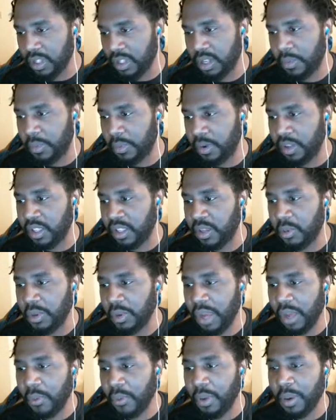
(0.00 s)
Come on, you
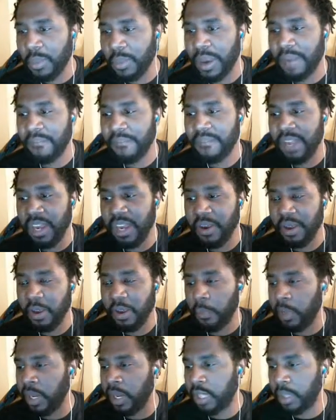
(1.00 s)
were like one of my very...
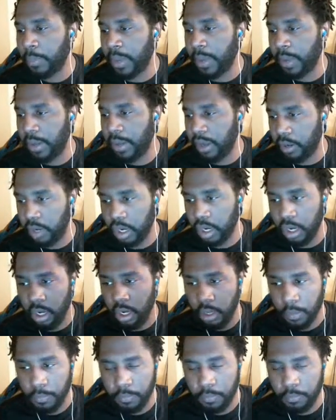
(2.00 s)
We need to buy...
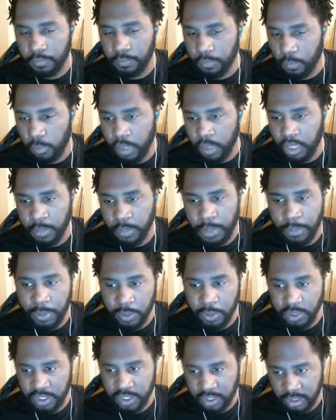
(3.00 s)
Um, we need to buy
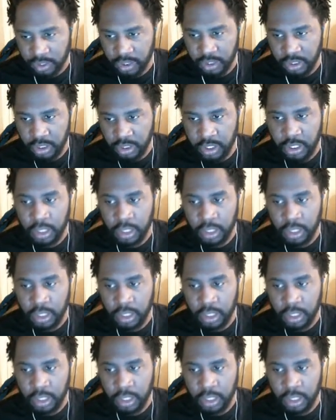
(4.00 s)
potions.